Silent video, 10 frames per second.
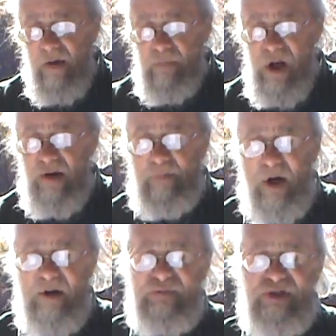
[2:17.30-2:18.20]

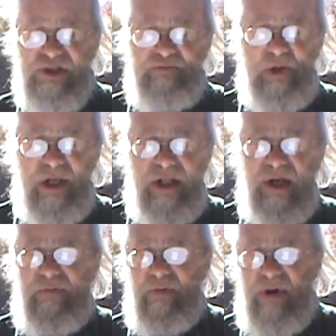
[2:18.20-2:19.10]
pubs display the
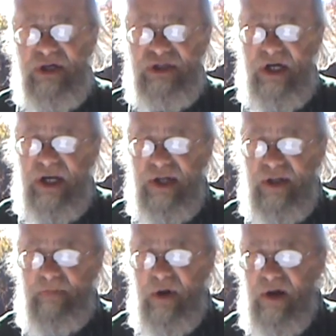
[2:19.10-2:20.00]
information
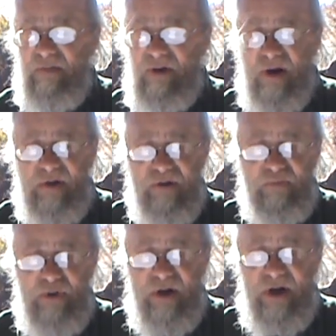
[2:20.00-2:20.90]
in the pub rather than
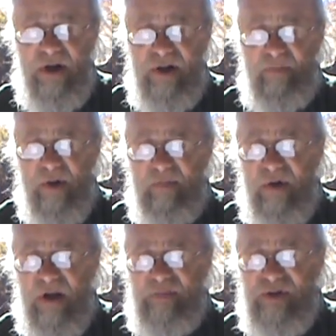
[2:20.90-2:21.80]
printed on the pump
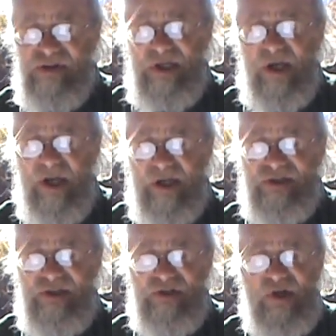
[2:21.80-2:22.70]
clip as, in the,
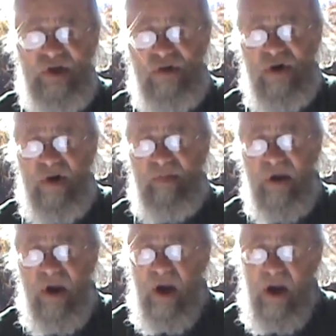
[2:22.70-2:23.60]
as is the norm.
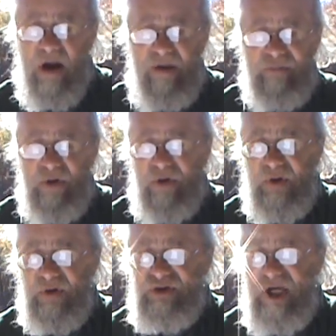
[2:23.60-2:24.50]
Brewed
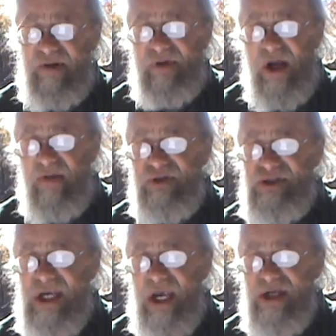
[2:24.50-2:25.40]
at the same time as
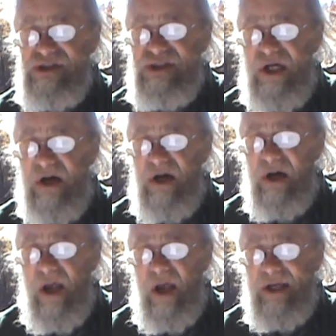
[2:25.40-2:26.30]
a cask
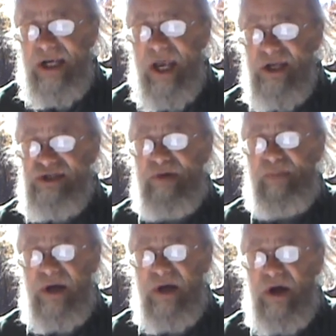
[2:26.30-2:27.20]
year, cask
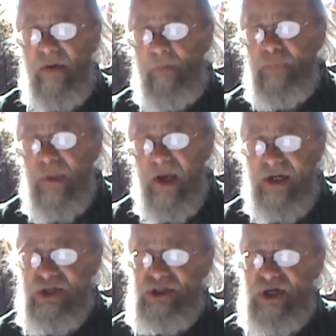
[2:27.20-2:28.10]
beer.
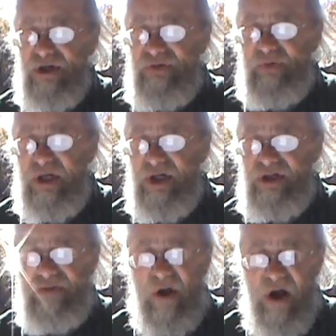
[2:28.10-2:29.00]
Each year's
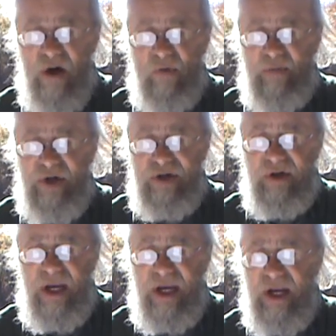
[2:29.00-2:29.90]
vintage and bottle will be
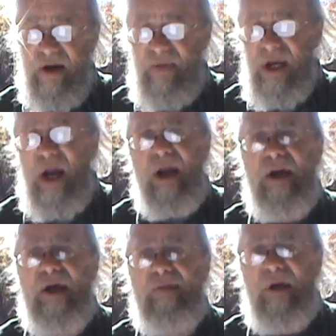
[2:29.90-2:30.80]
unique and can be,
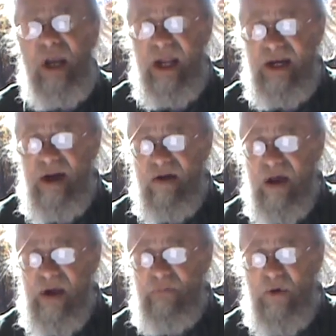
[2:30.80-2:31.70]
can be laid down
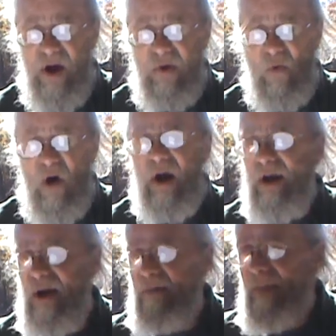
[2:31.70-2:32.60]
like a fine
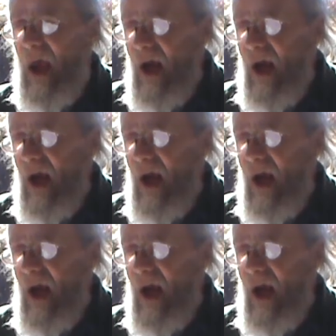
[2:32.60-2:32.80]
wine. Uh,